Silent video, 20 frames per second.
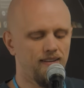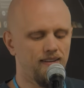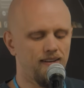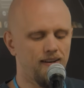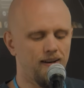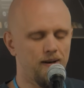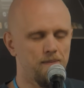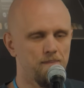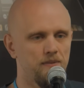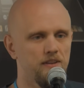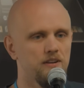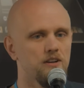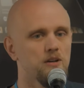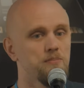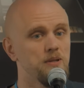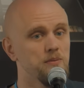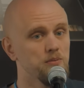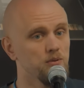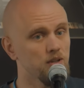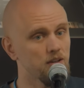There are
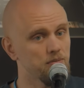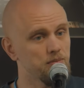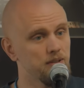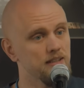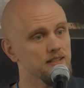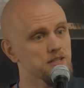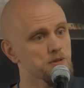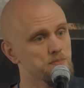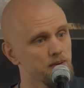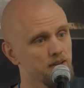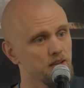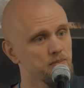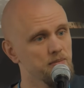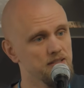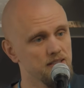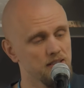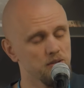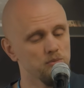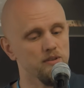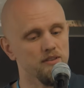people who have been
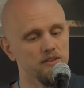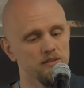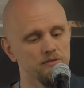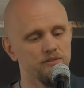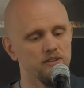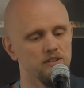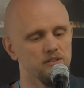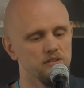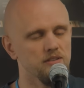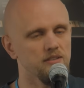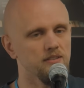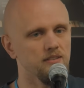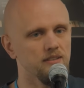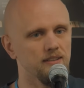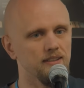experimenting with different